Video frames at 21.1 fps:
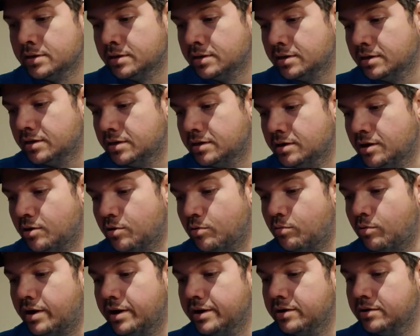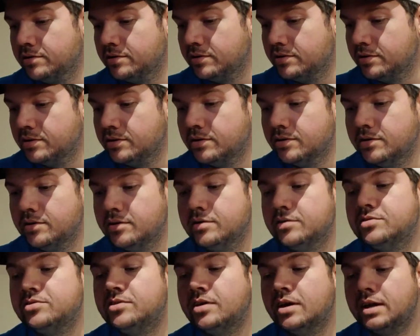you know, while you're
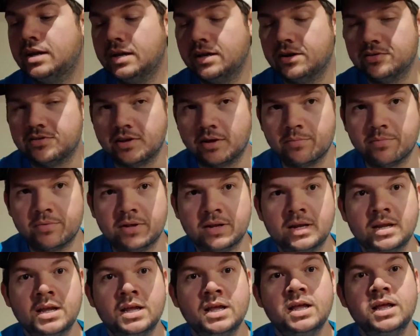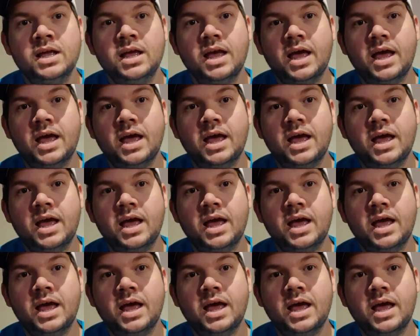studying or something,